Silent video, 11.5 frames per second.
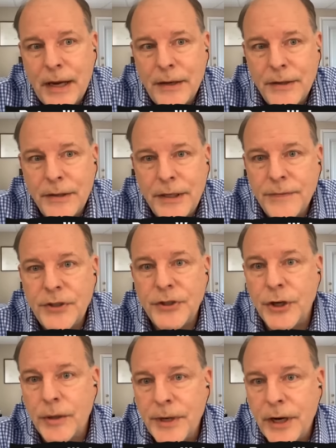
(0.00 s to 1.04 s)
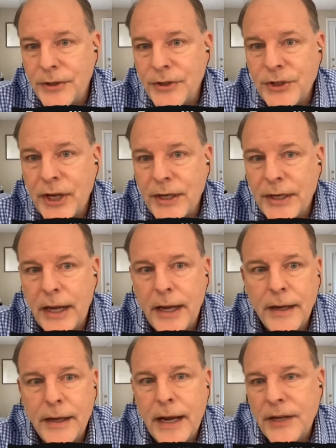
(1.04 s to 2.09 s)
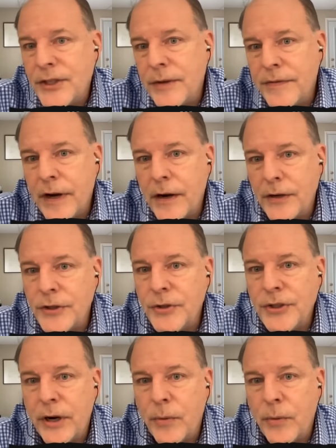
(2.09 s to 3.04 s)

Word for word: and gives a sermon on Sunday and has an affair on Tuesday or